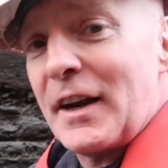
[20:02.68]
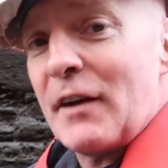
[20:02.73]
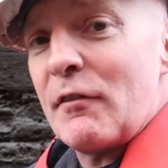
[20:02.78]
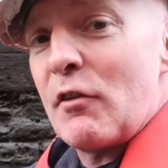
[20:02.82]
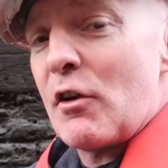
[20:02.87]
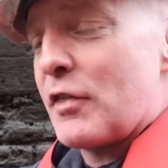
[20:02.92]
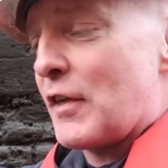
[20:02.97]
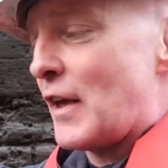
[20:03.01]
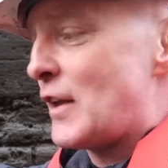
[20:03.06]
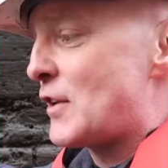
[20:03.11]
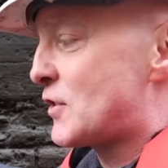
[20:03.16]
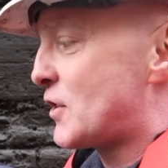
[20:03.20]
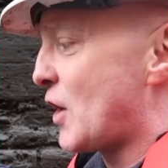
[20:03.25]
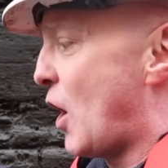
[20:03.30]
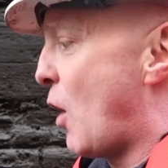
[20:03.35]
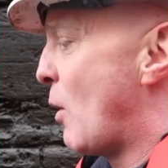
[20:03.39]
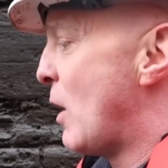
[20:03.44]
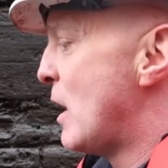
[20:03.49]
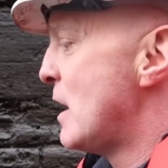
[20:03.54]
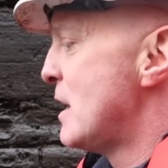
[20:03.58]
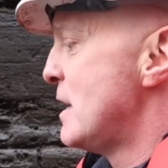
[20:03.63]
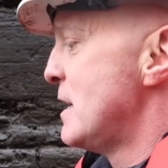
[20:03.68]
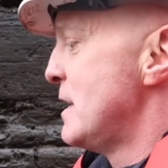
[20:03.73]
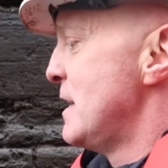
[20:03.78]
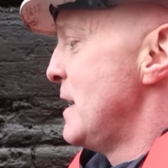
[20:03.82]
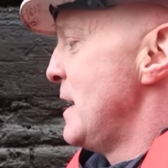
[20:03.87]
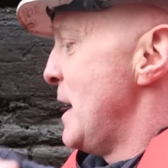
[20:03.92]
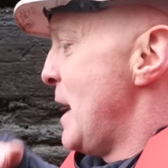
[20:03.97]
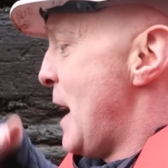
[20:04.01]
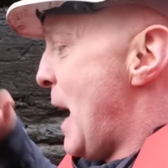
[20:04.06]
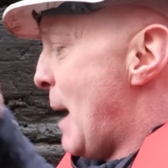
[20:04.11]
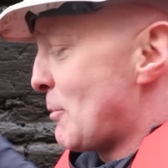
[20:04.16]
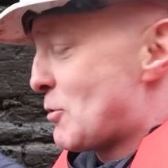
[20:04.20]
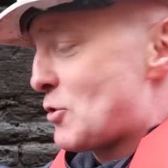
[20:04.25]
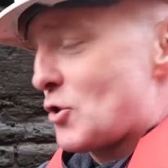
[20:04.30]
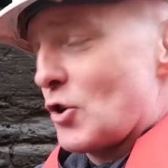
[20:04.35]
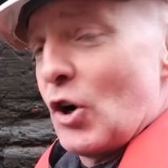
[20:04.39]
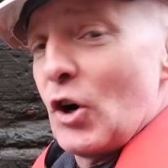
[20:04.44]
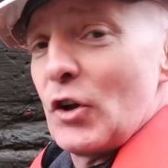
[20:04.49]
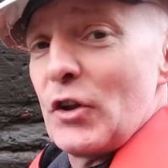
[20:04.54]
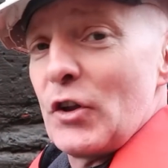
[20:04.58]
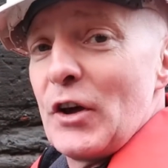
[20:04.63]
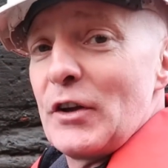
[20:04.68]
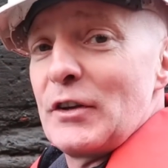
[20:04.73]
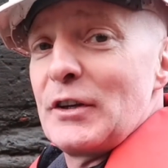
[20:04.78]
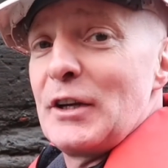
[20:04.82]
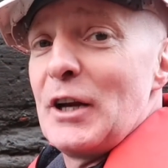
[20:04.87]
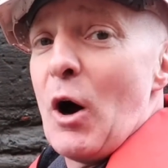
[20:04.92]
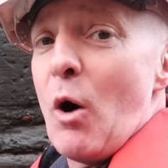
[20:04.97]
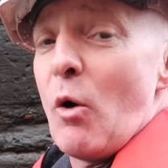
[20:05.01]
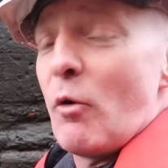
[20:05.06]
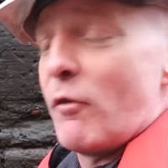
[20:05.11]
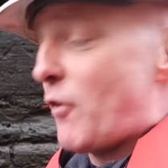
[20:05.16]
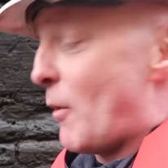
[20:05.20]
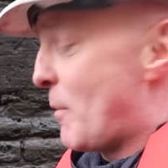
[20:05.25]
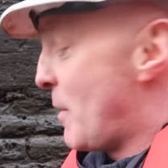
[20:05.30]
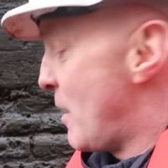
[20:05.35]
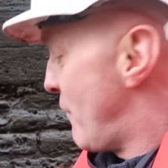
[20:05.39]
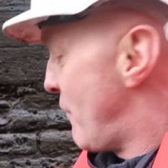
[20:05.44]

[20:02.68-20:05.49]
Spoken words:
and everything, so I'm sure that, you know, from